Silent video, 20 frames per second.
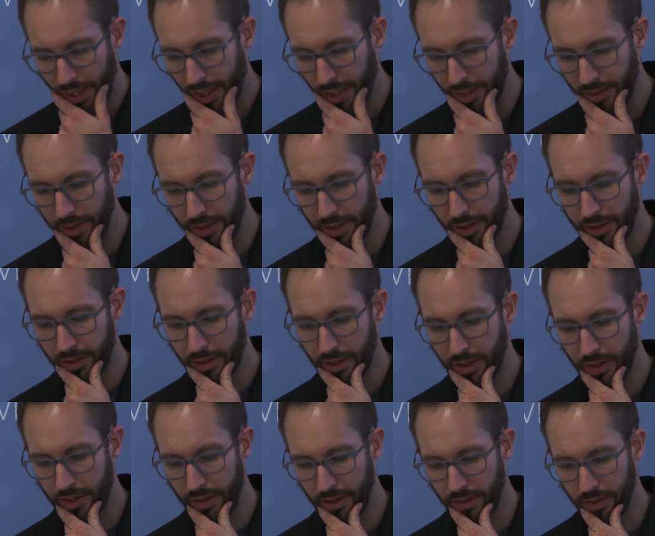And then
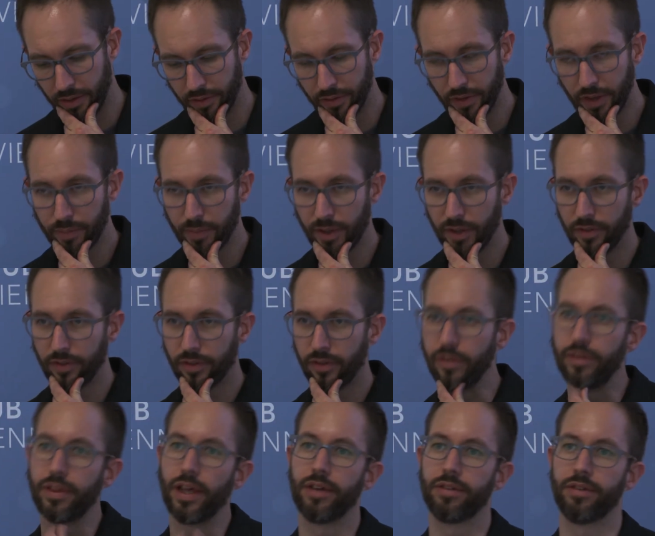in November of
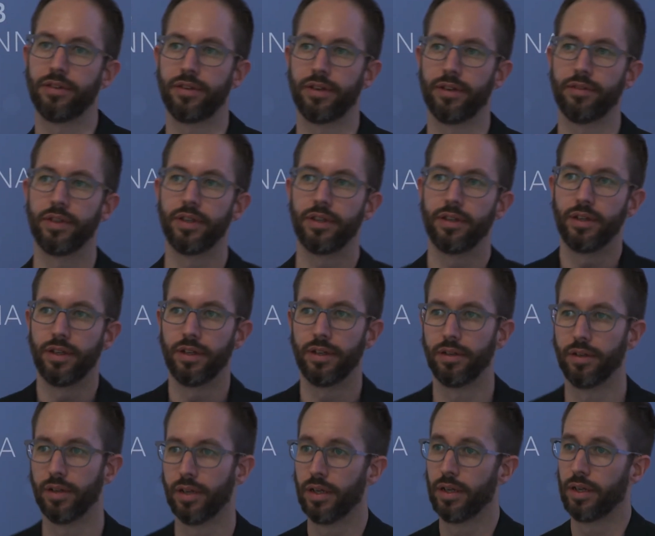
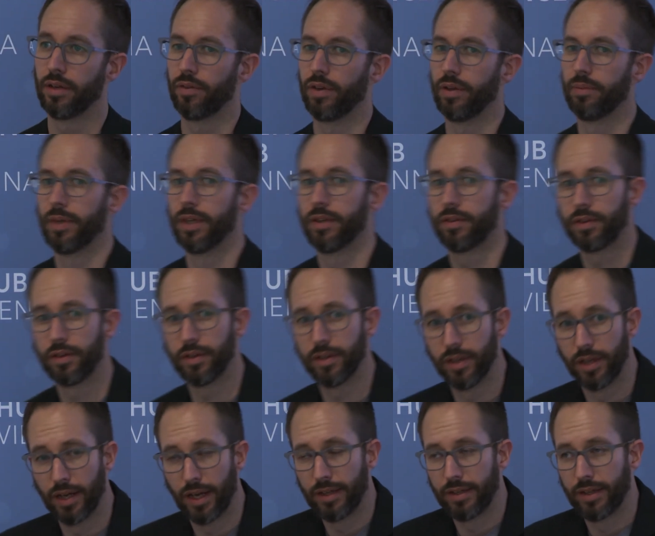2017, we
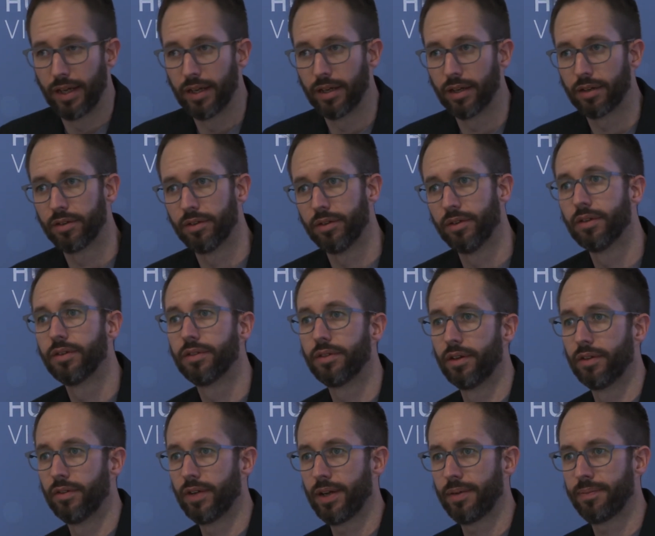administered an identical
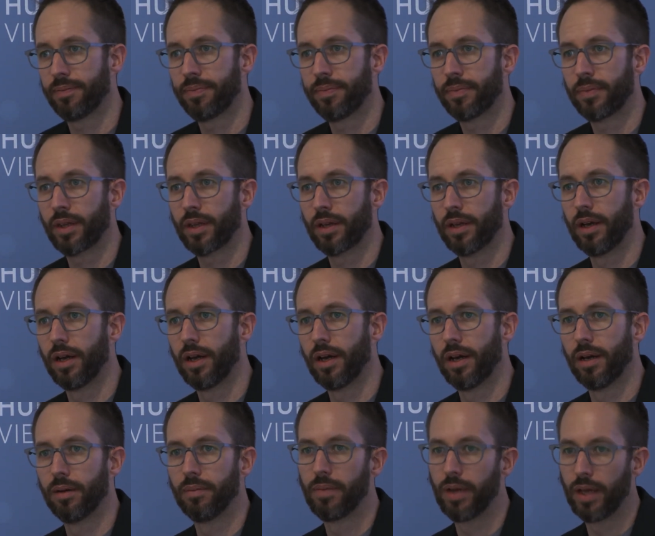survey.
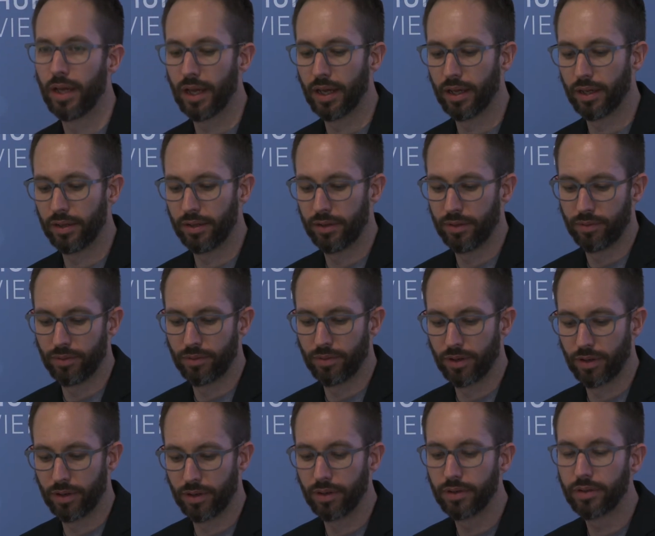And
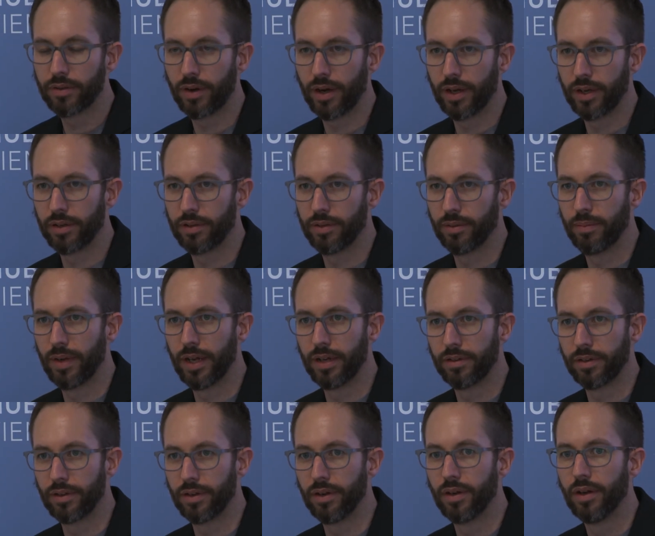we're trying to
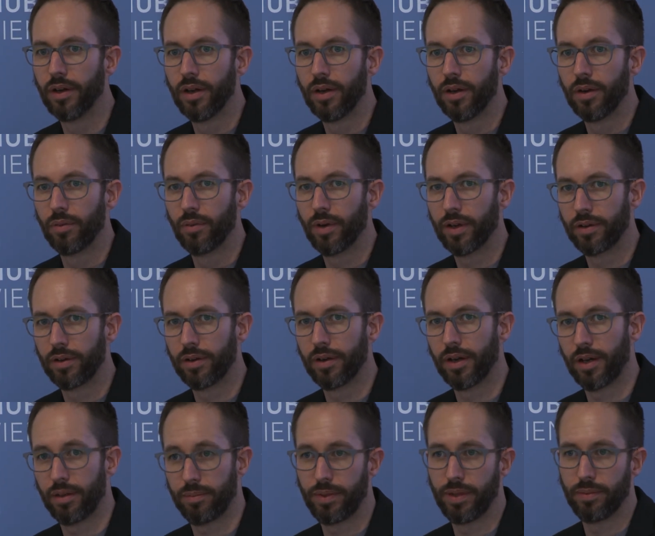measure whether or
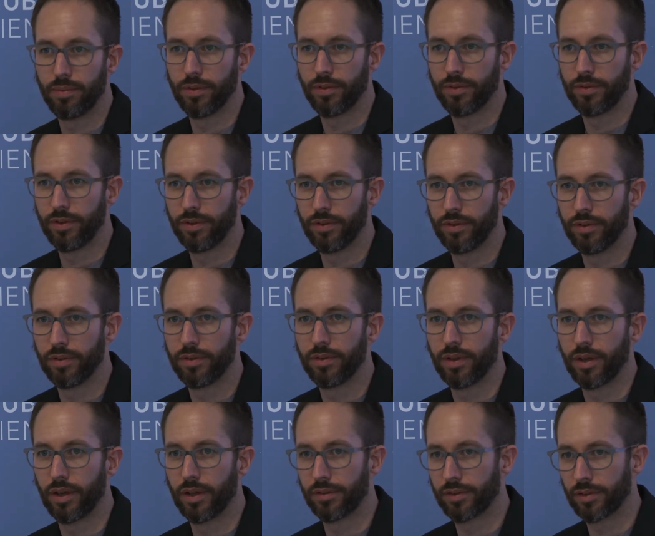not people's
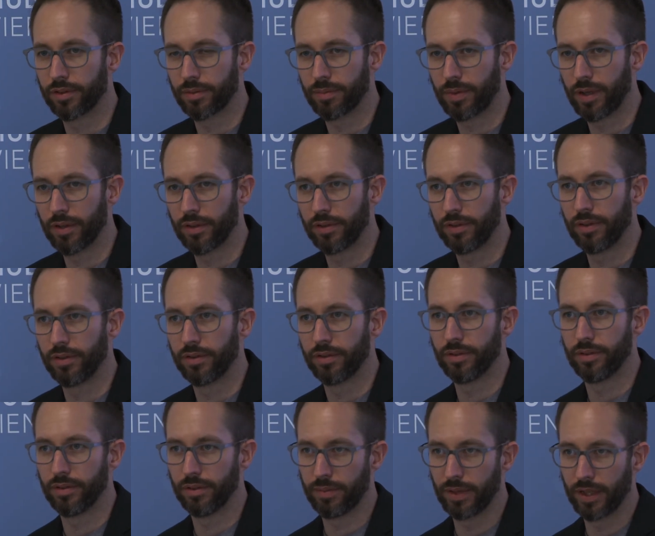views on social policy issues